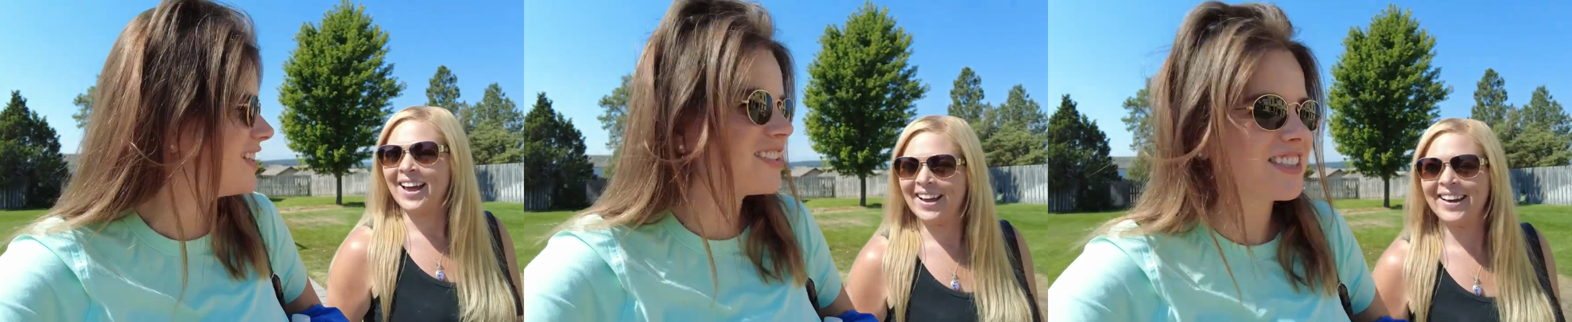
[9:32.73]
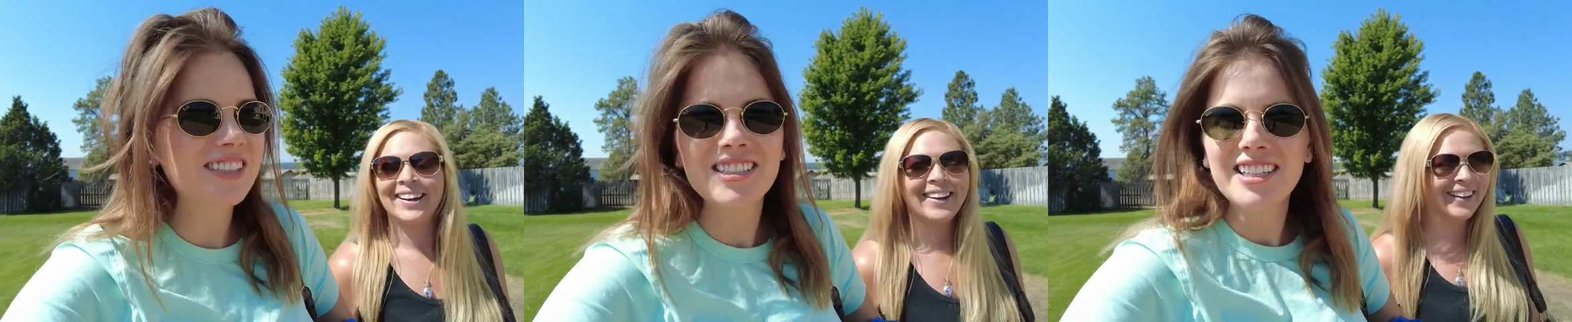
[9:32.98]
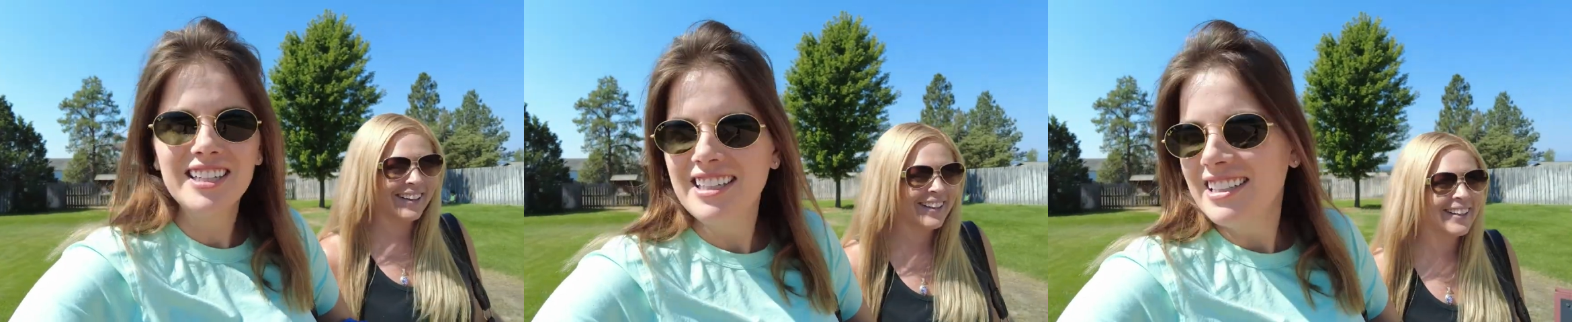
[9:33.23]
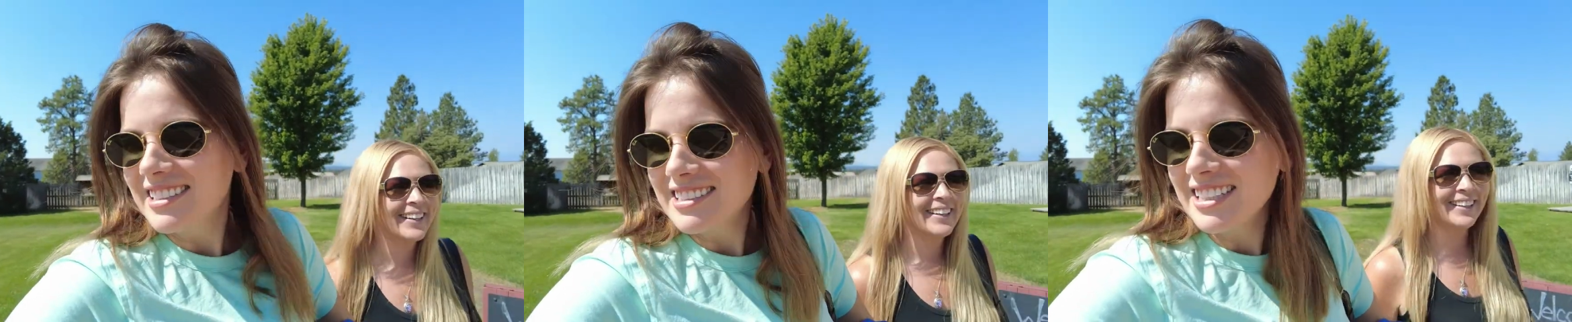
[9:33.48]
Speaker 1: yeah, and just
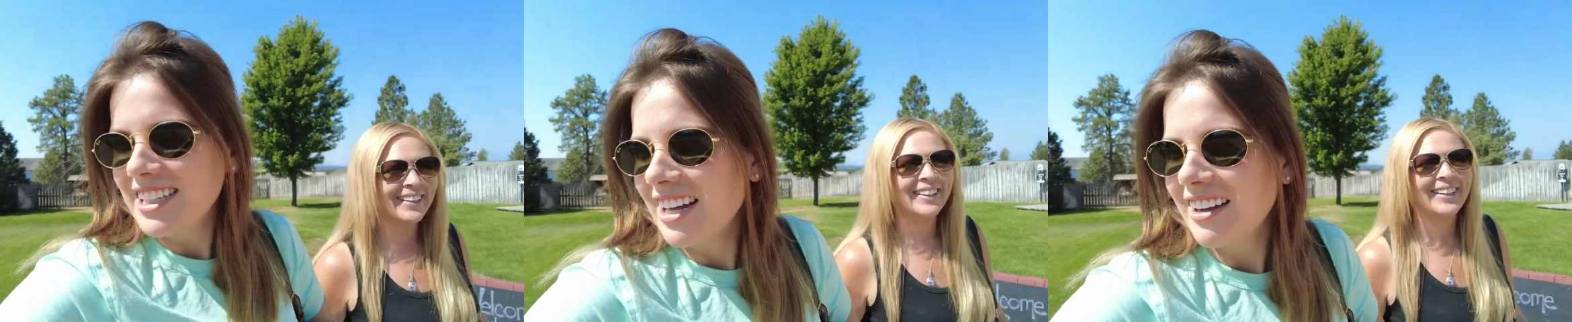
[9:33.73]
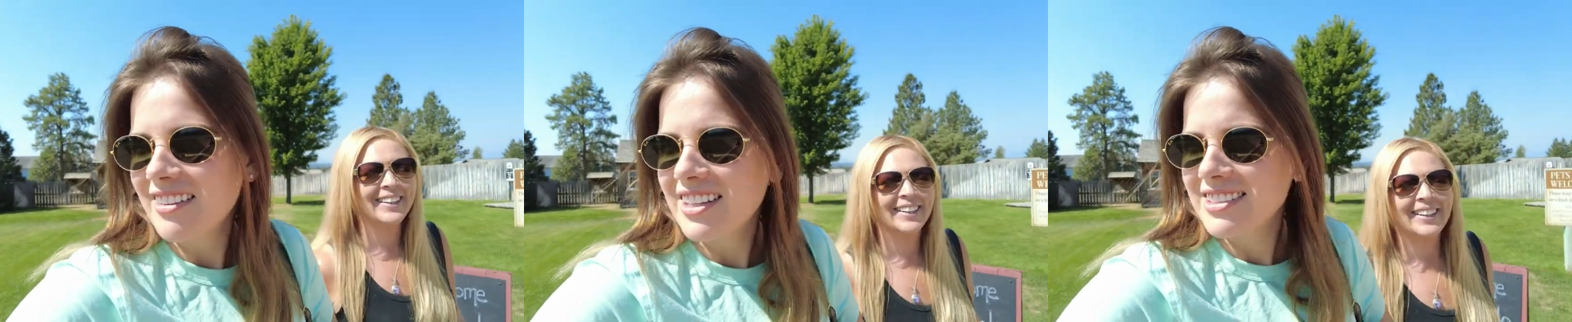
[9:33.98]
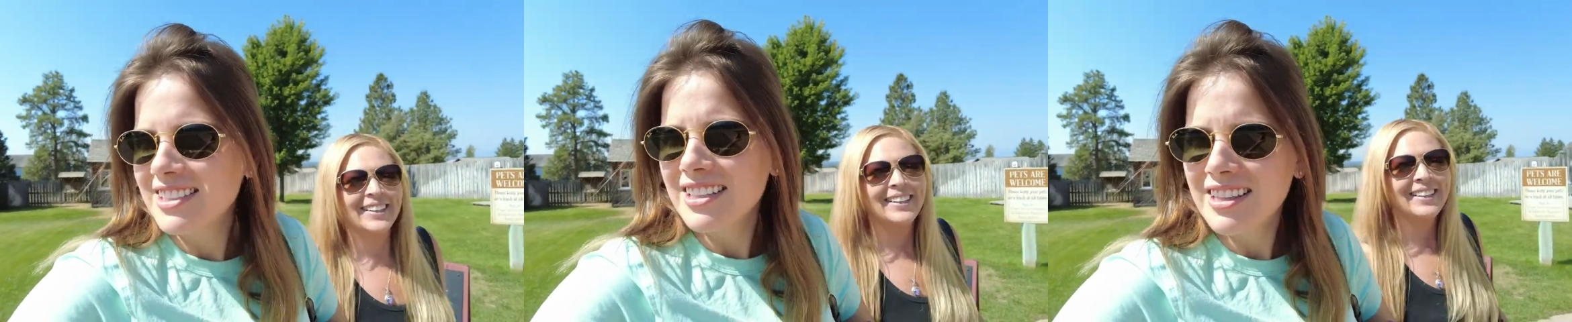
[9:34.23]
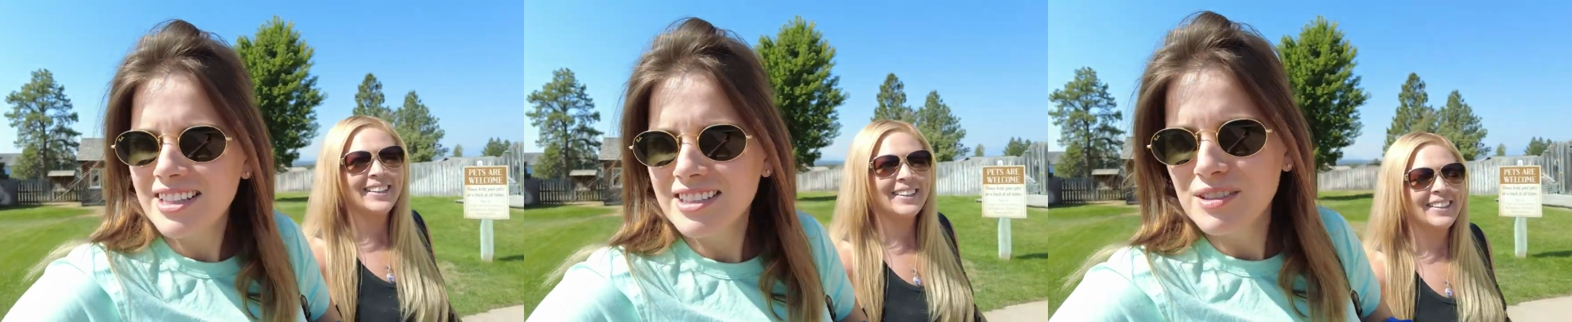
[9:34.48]
see how they
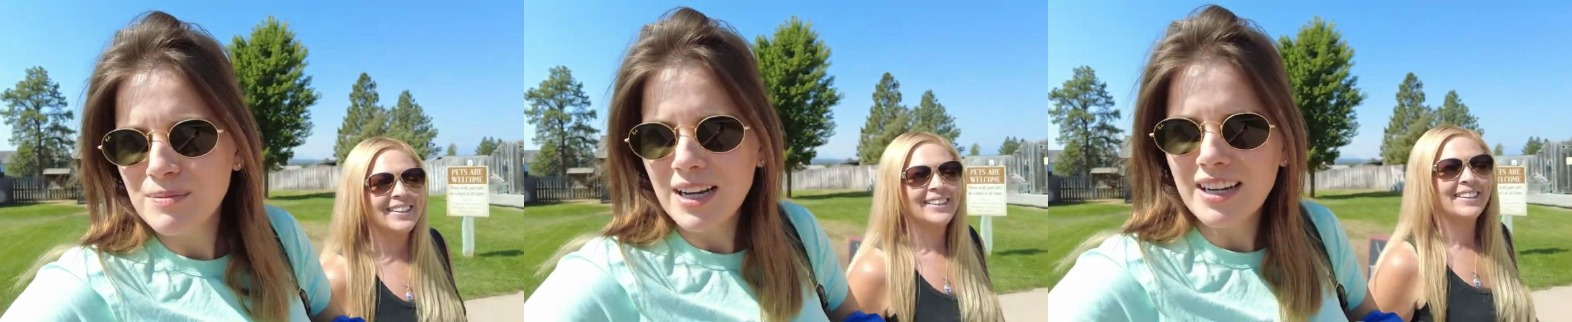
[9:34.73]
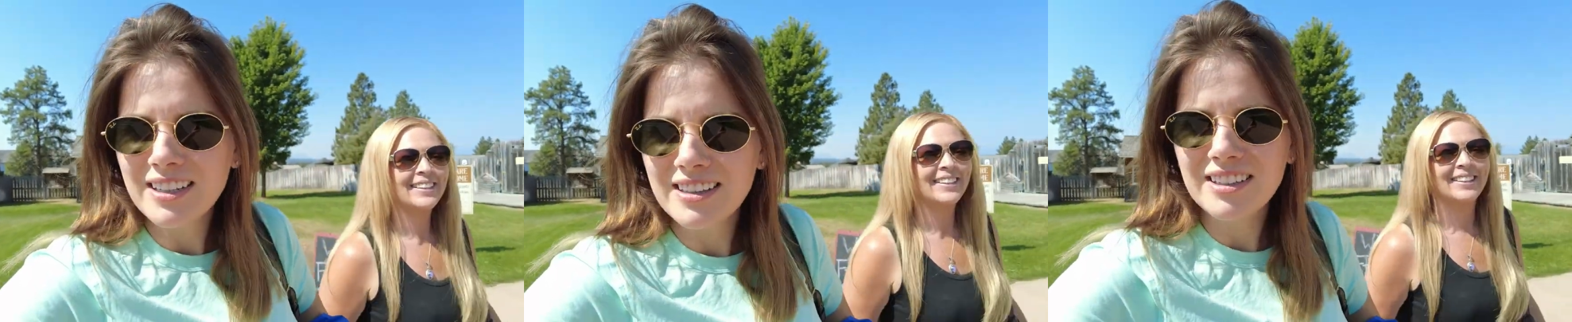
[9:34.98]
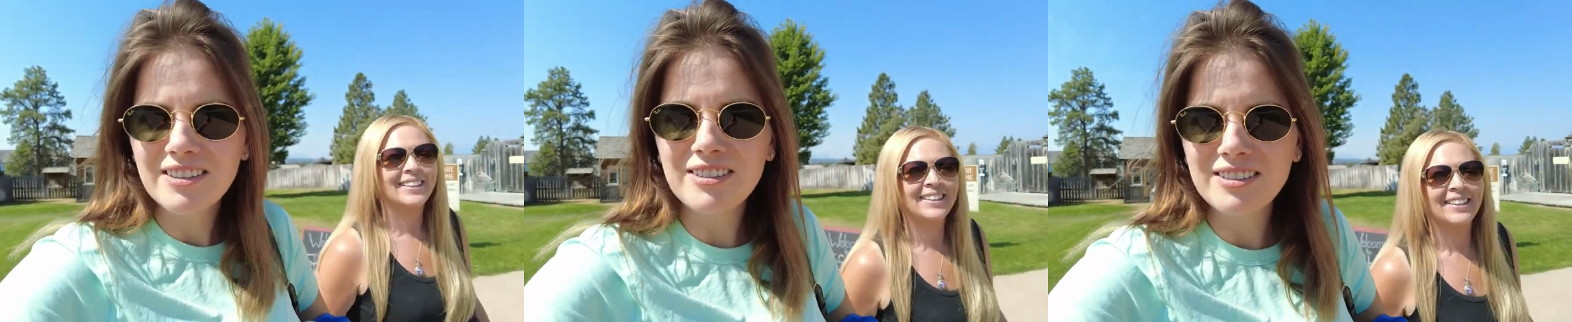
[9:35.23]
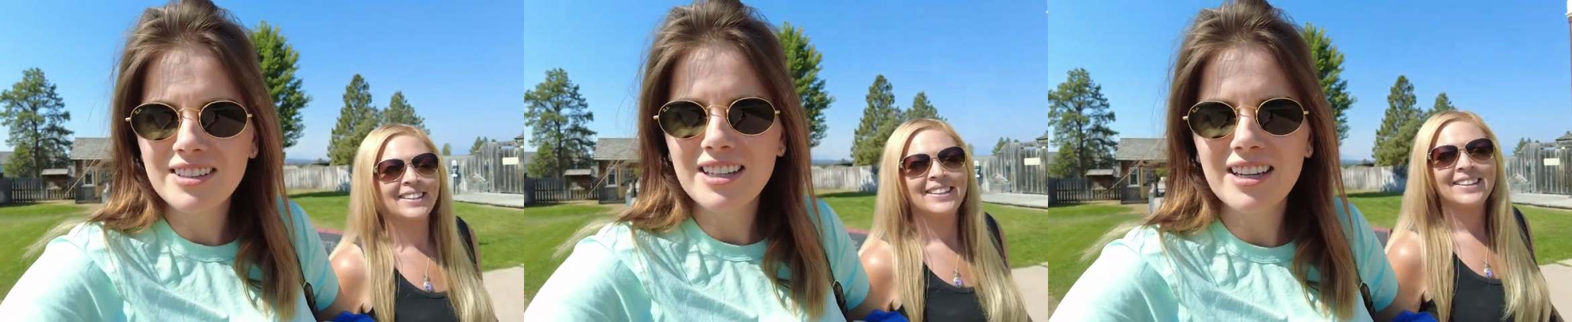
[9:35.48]
did things back in the
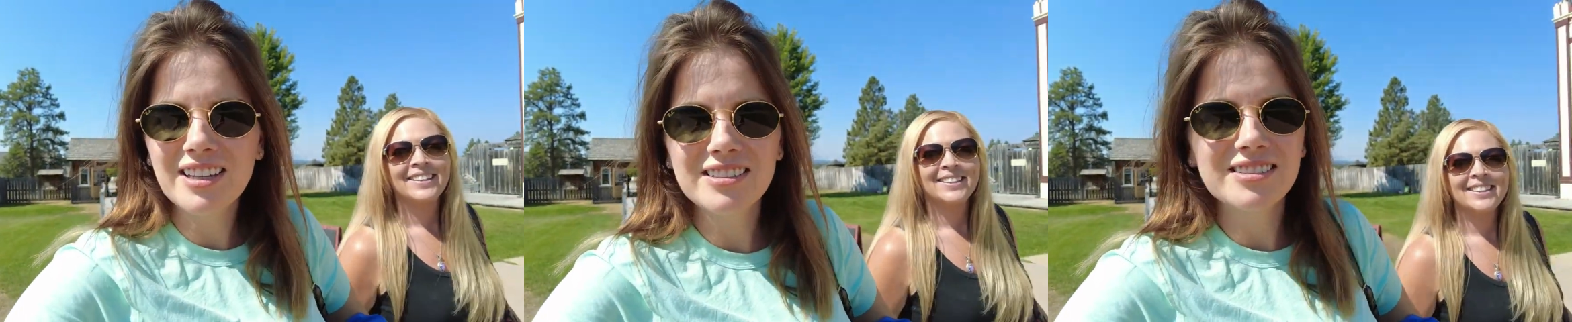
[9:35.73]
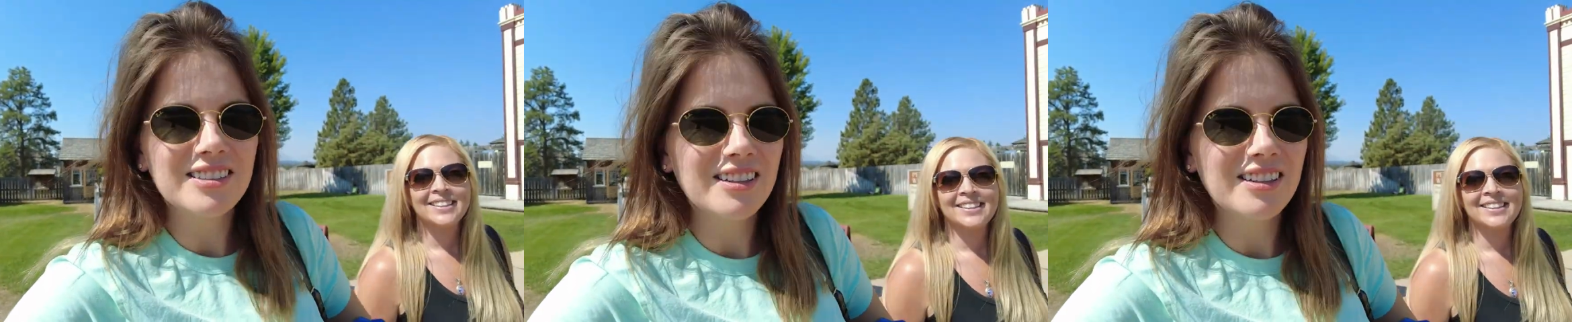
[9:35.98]
old days.